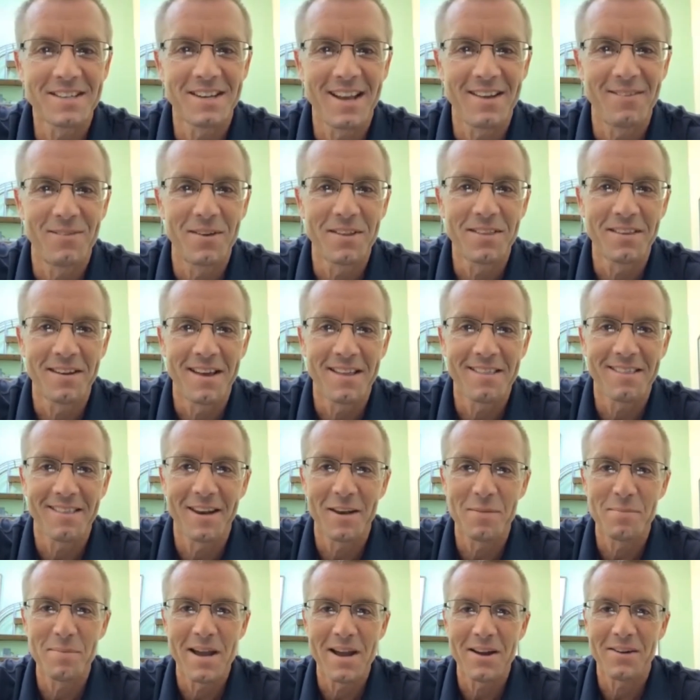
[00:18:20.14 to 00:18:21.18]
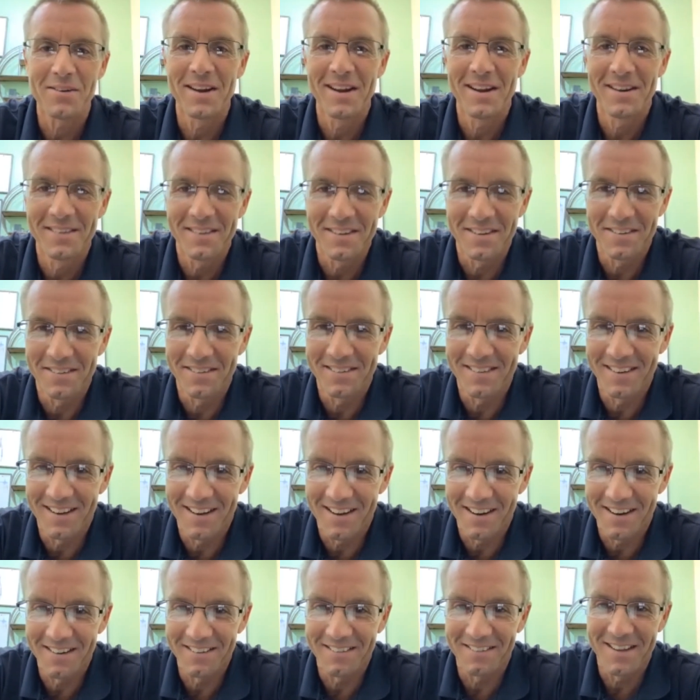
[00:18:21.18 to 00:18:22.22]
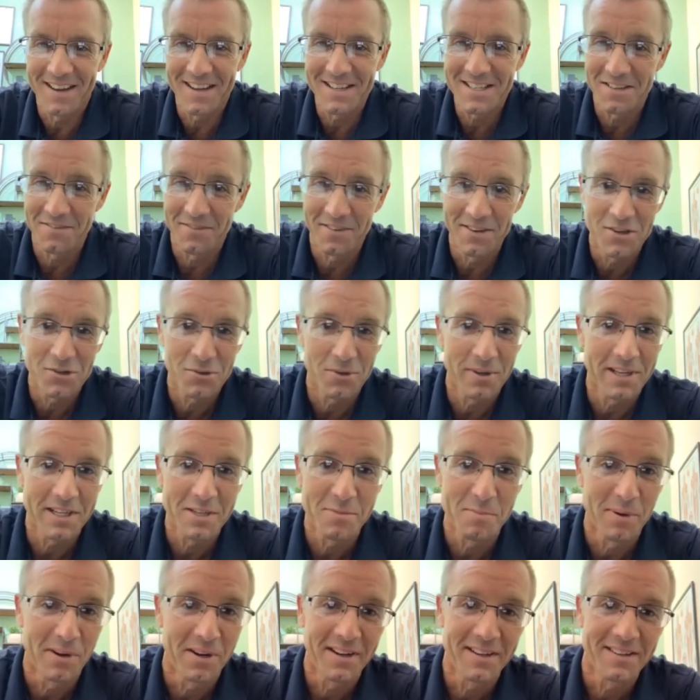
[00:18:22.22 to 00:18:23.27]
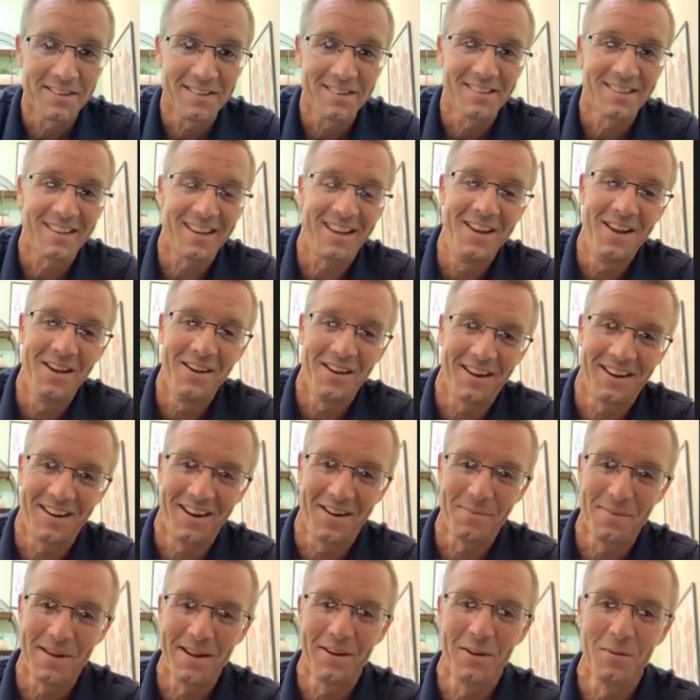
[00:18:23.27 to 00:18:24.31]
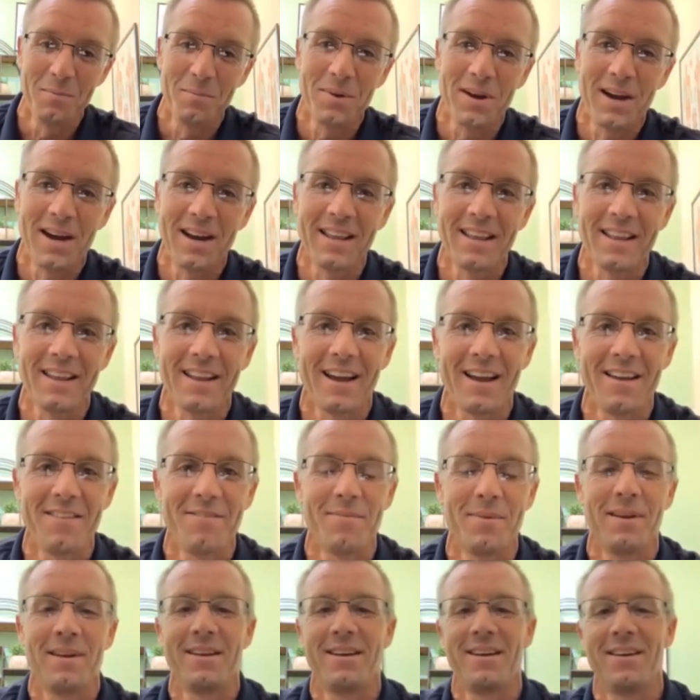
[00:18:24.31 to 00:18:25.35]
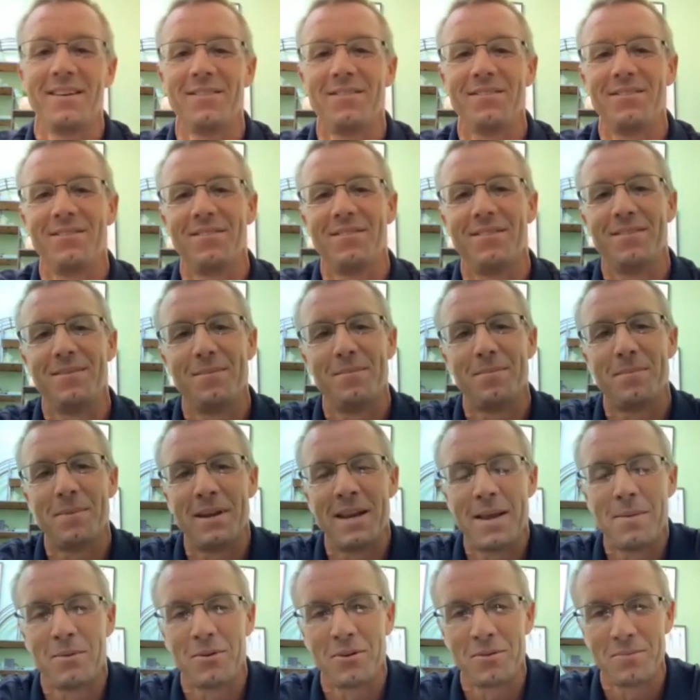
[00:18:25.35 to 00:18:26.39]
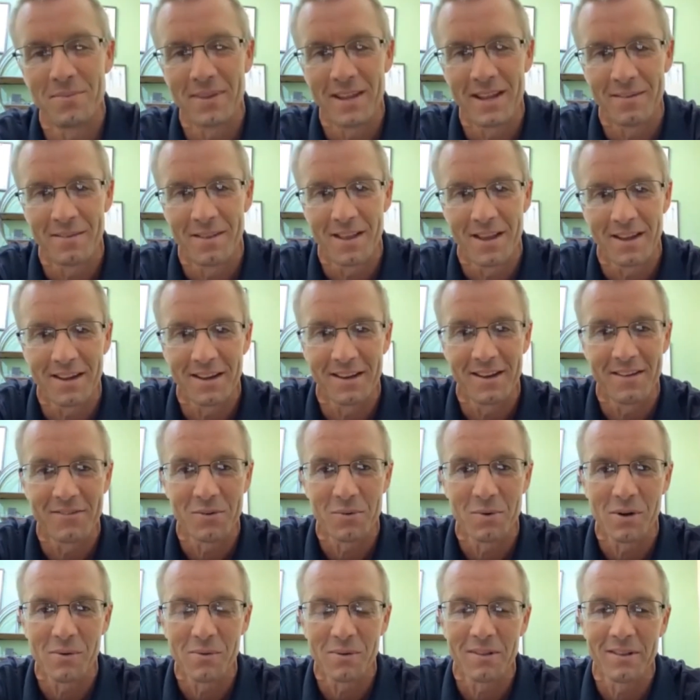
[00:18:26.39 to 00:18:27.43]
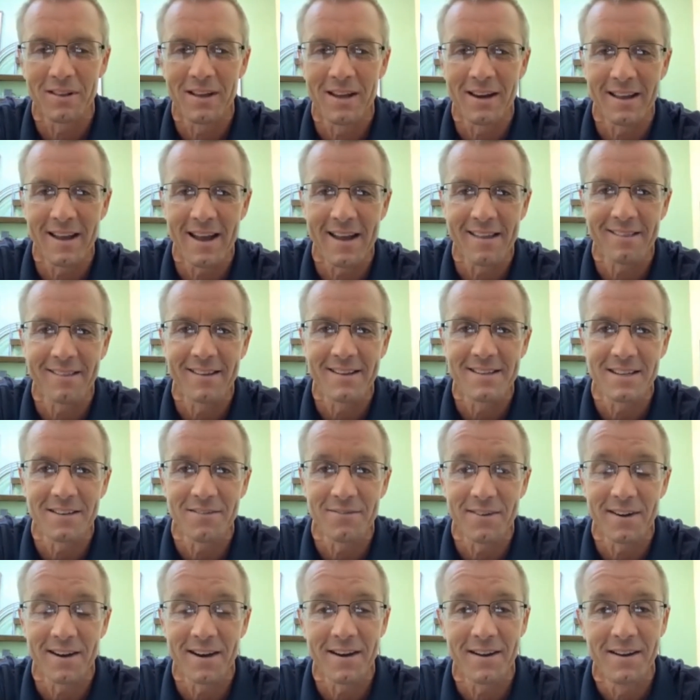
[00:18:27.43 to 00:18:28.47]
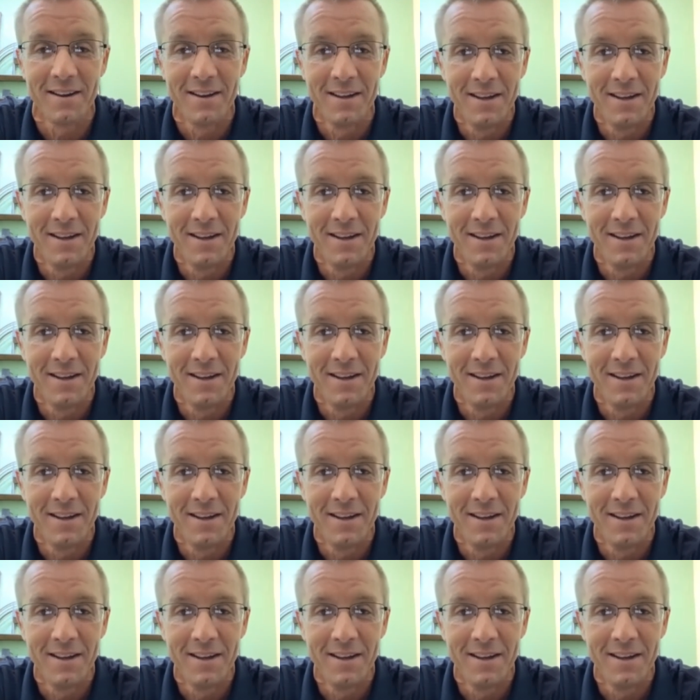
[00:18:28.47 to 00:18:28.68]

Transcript: an with an athletic background and uh, lots of injury experience on my own body, I've been uh, been able to and lucky enough to work with a lot of athletes at a very